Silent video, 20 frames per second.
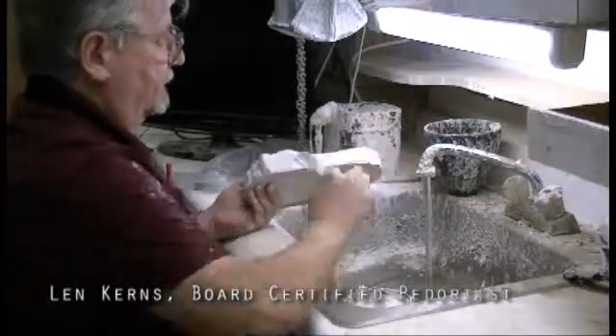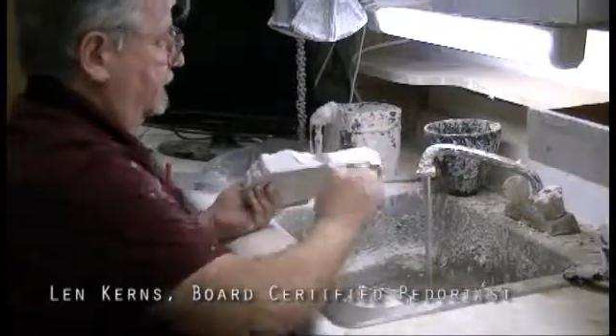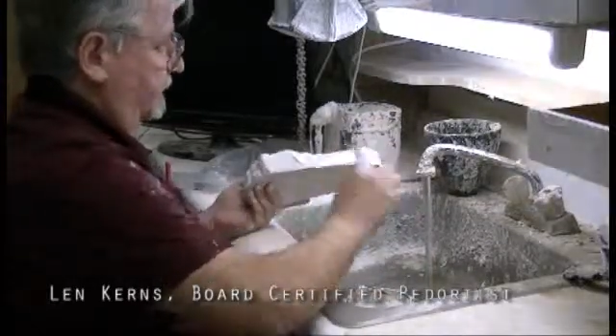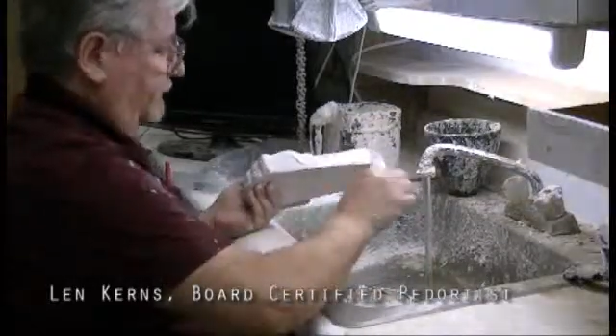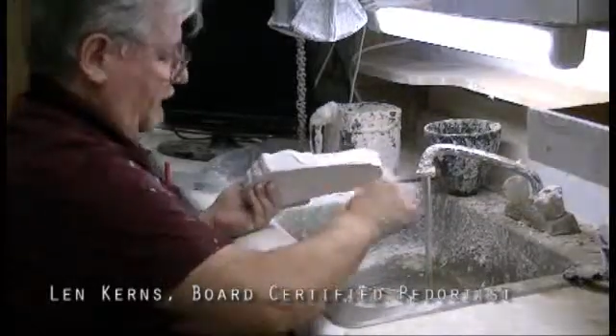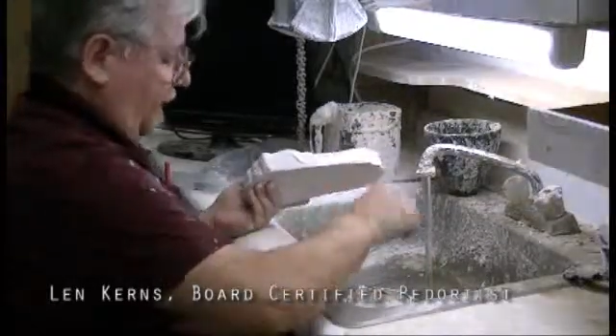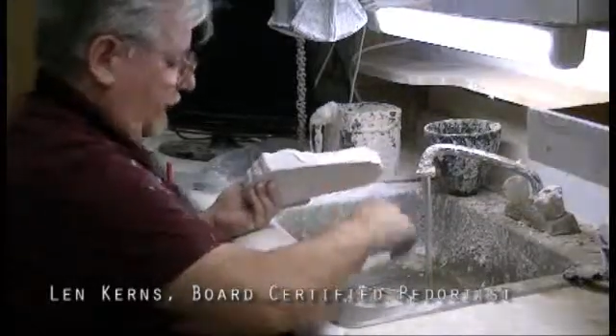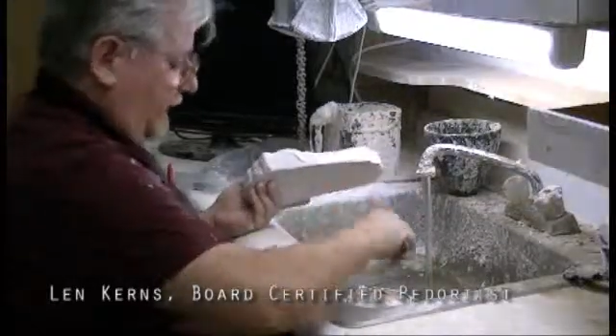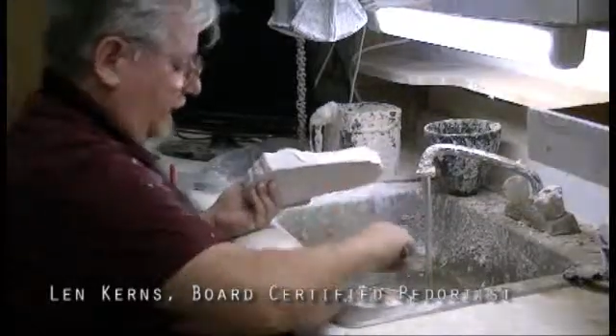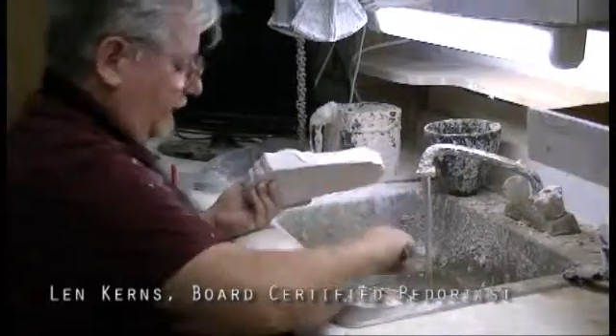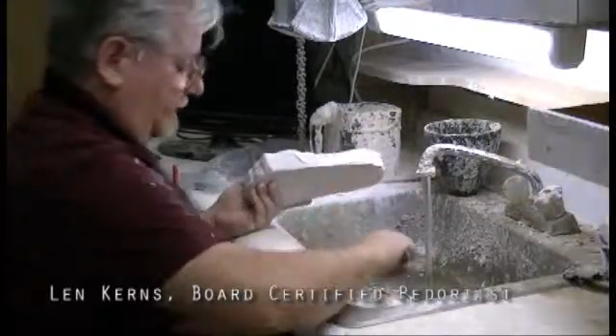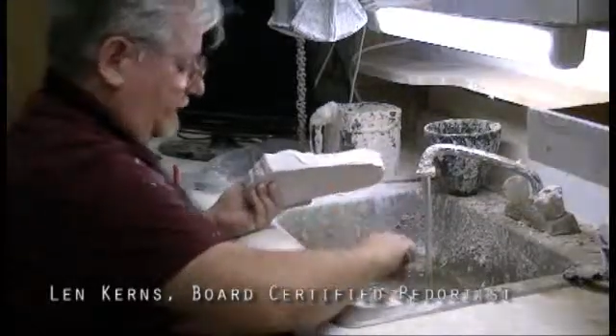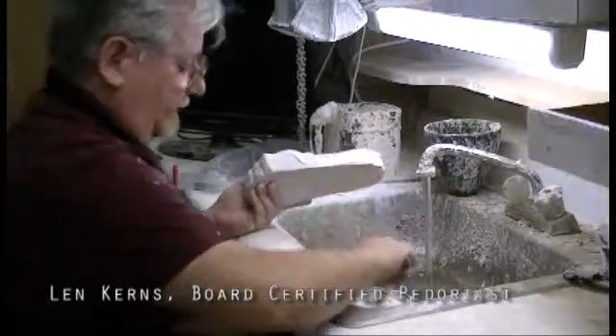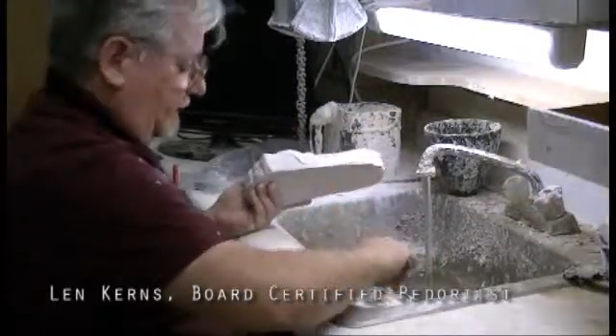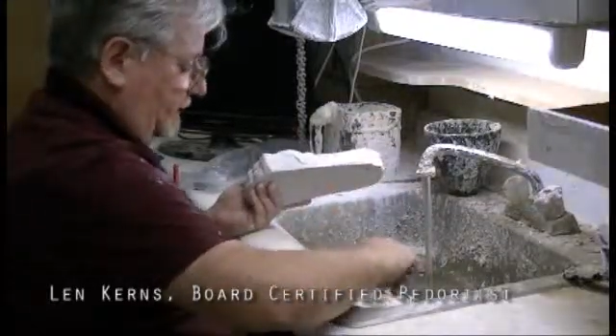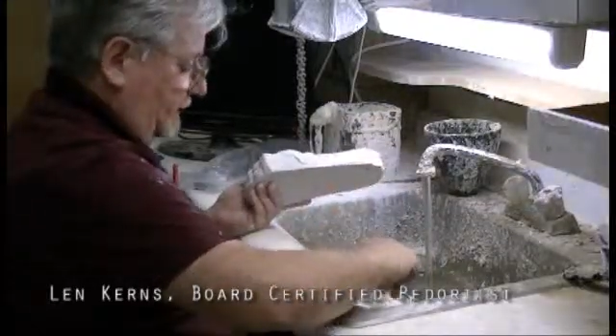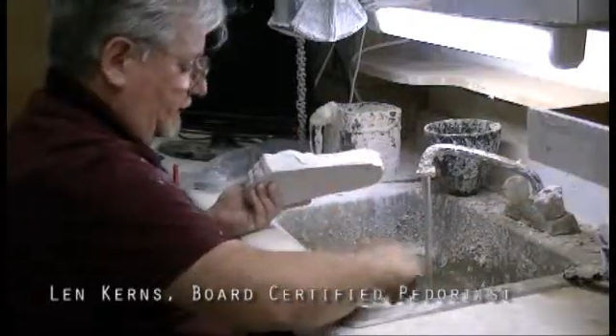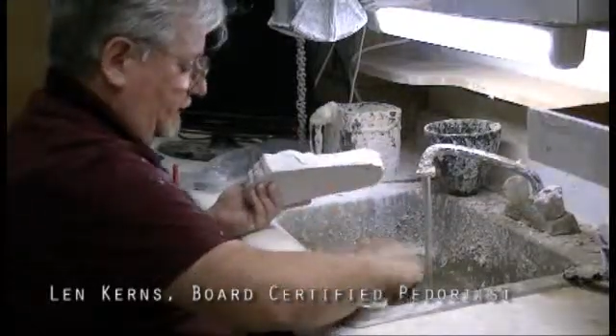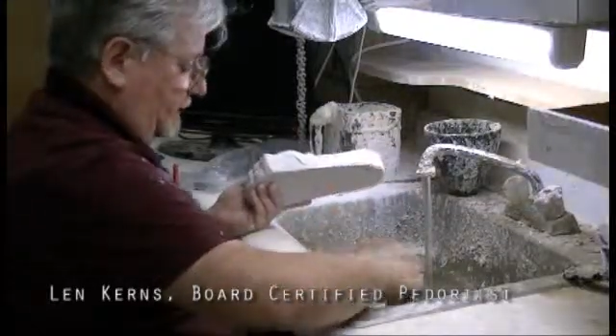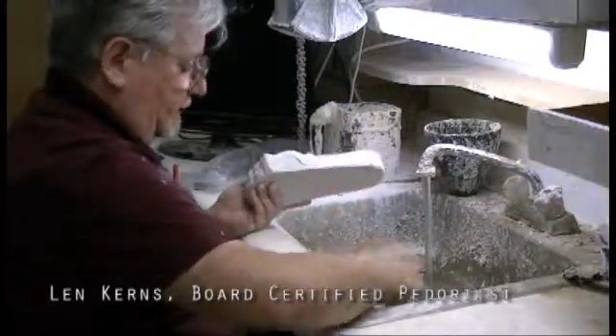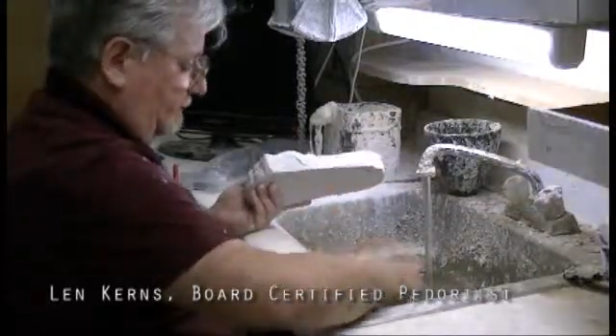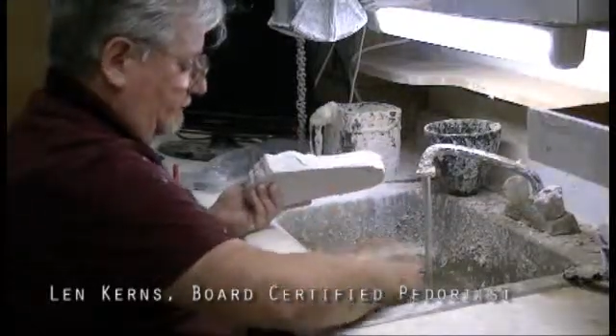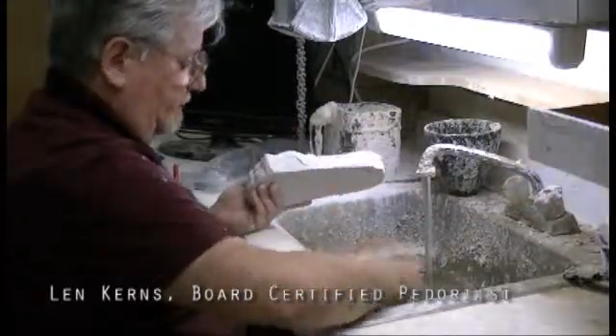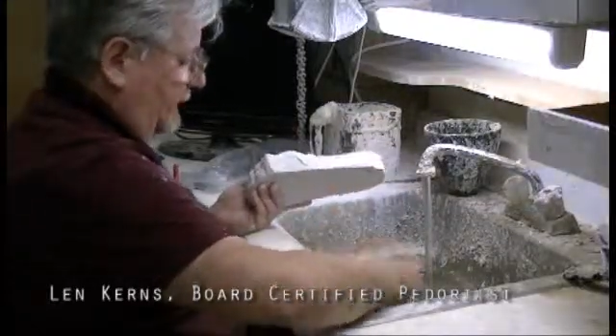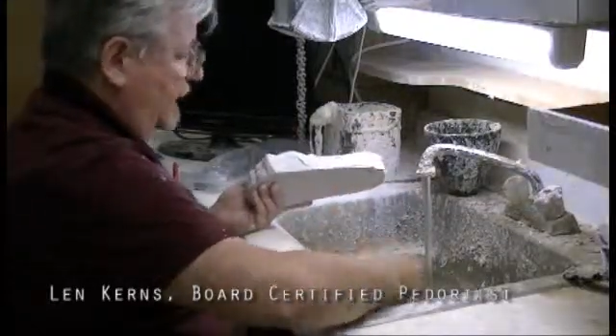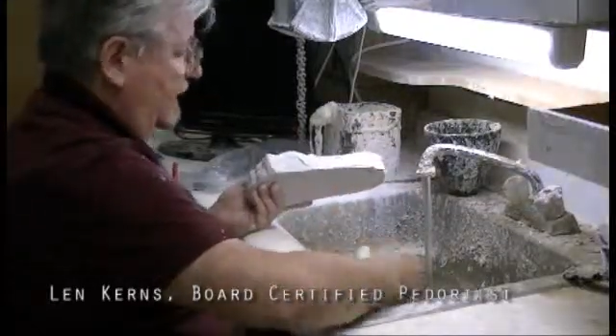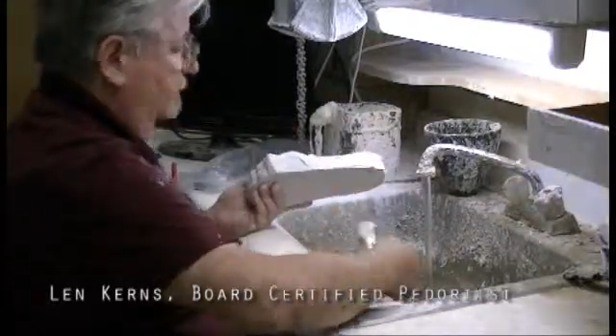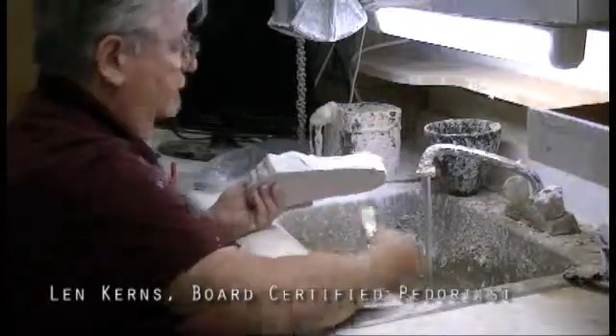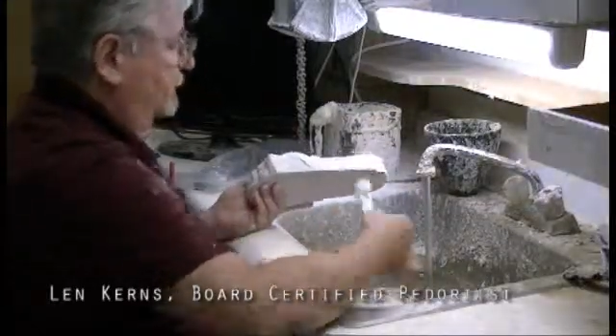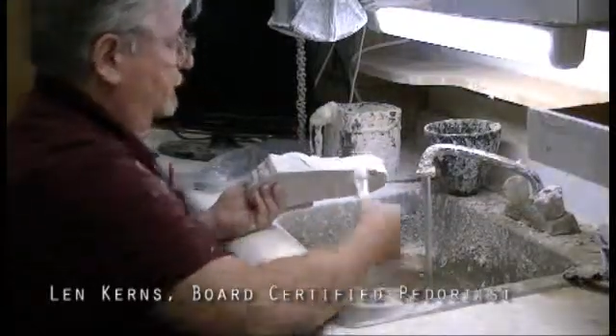orthotic to
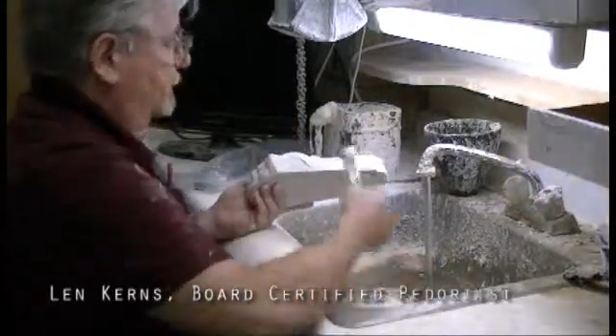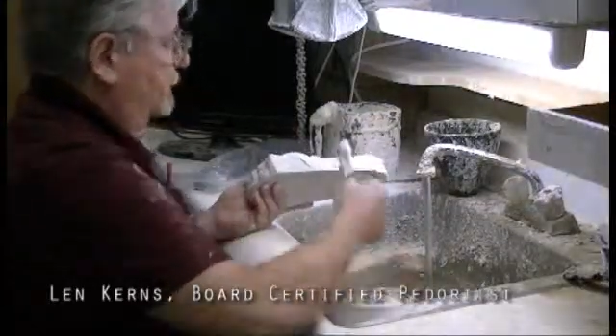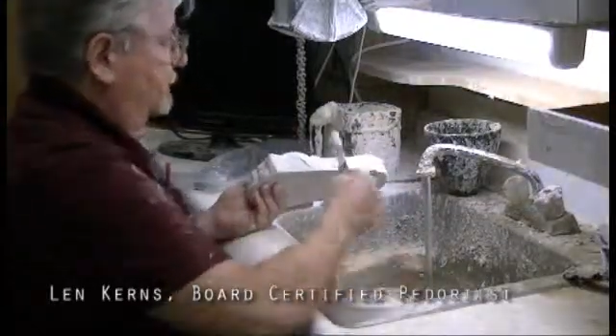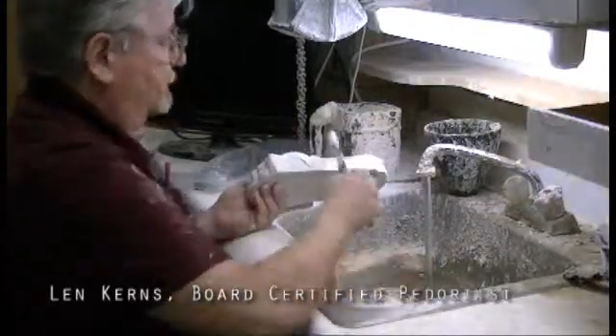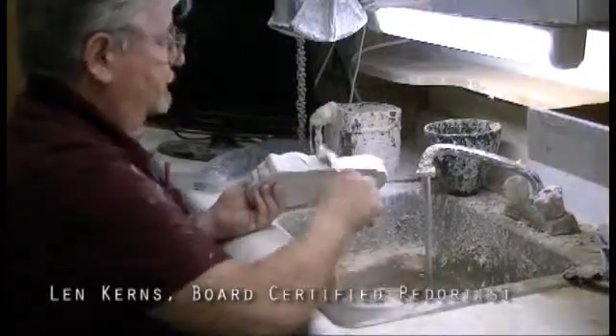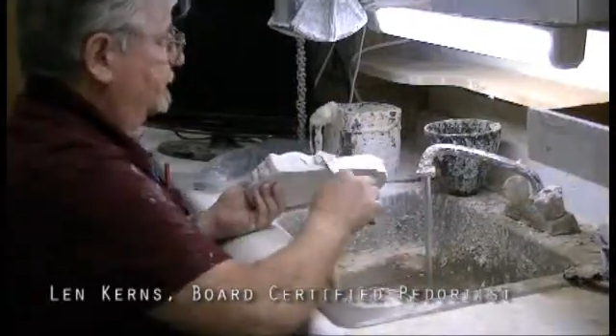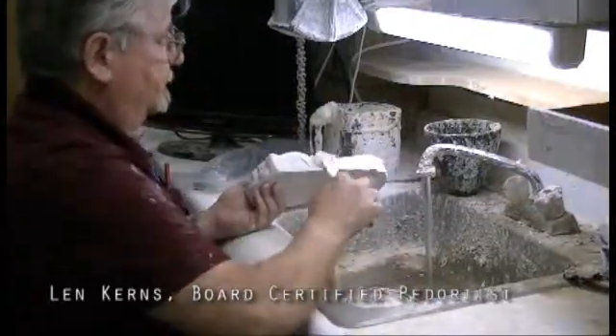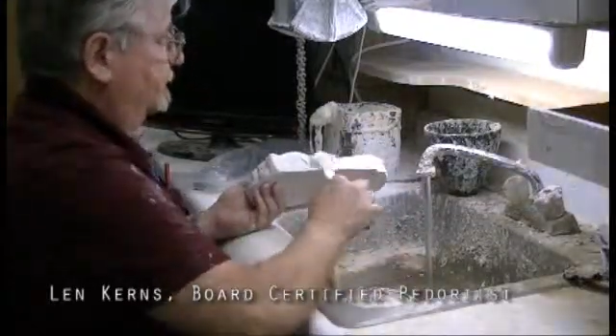make room